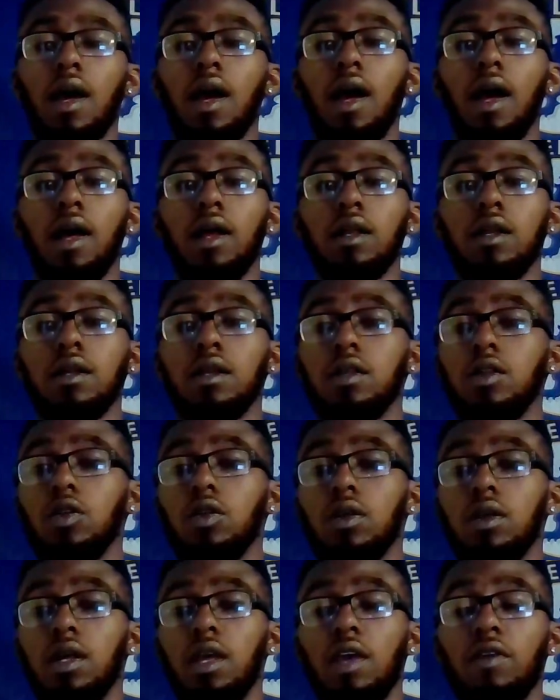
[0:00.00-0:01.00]
and
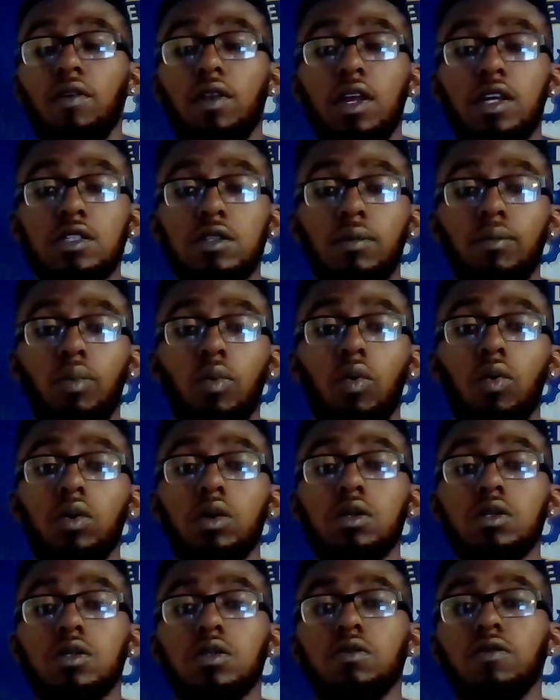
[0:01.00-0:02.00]
even his
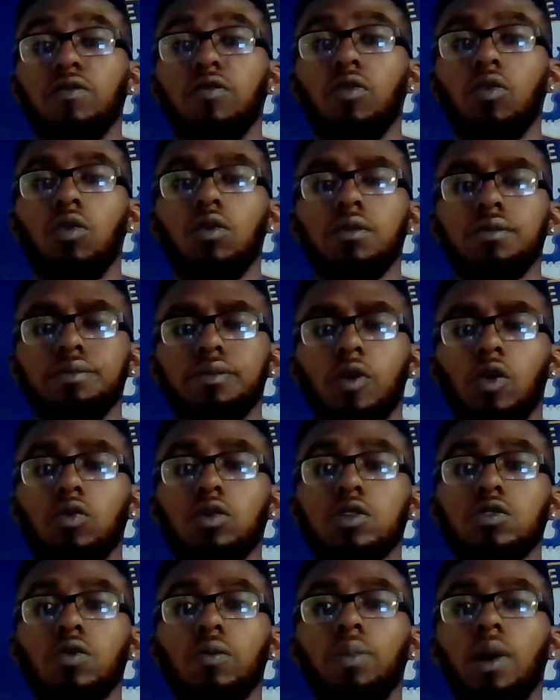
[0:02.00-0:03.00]
importance for
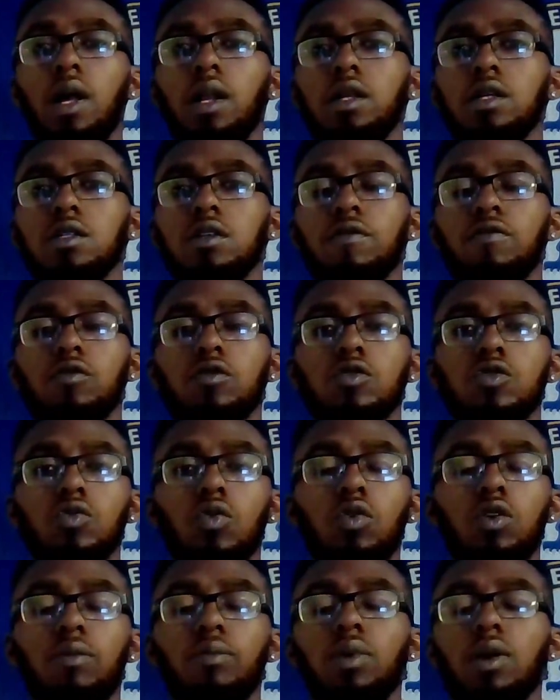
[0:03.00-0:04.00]
Crystal Palace, if you
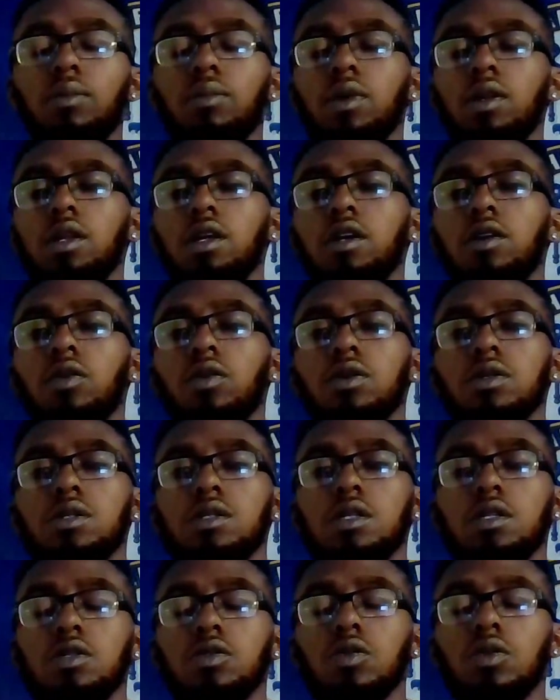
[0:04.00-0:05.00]
saw the Premier League last
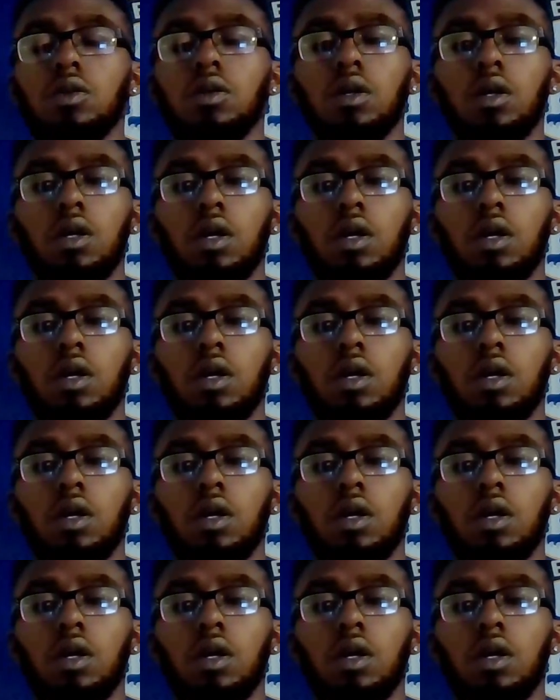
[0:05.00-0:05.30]
season,